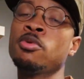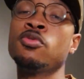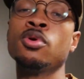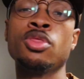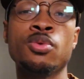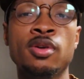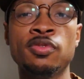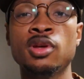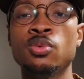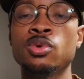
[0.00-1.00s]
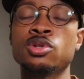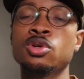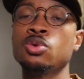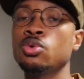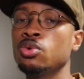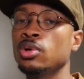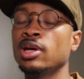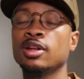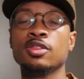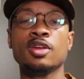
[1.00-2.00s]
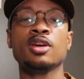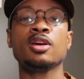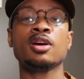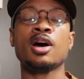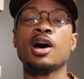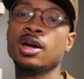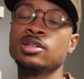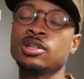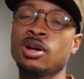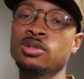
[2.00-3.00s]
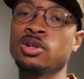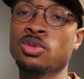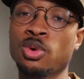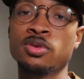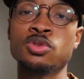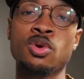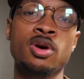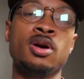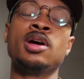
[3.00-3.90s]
before thrifting was cool and a thing, I used to go to the thrift store,